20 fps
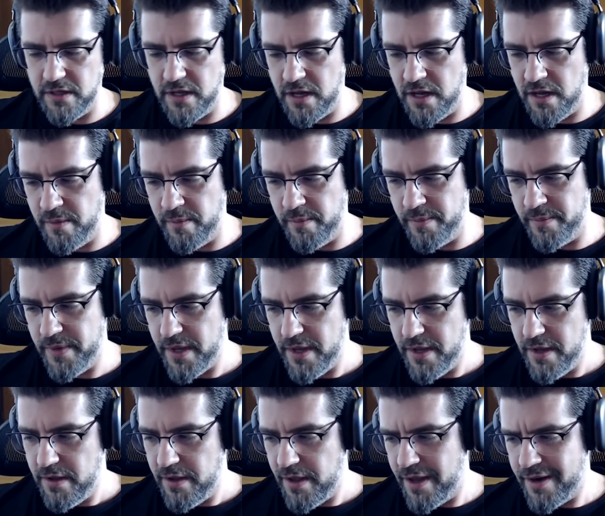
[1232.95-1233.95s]
Um,
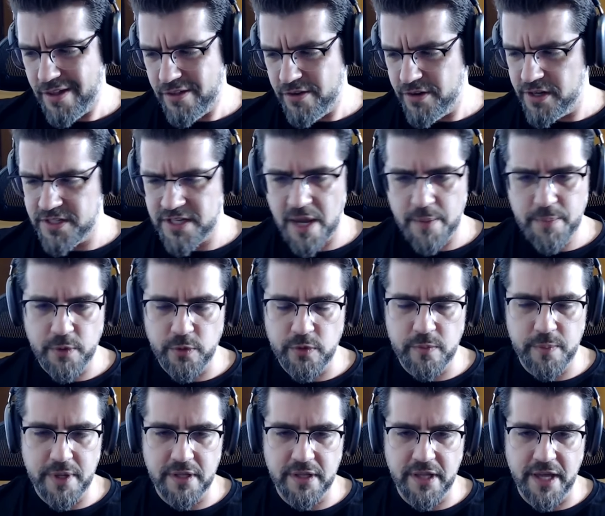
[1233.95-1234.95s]
another example
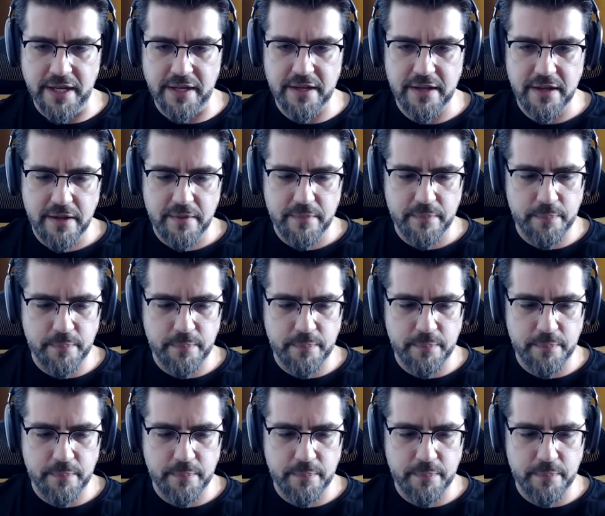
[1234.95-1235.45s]
would be like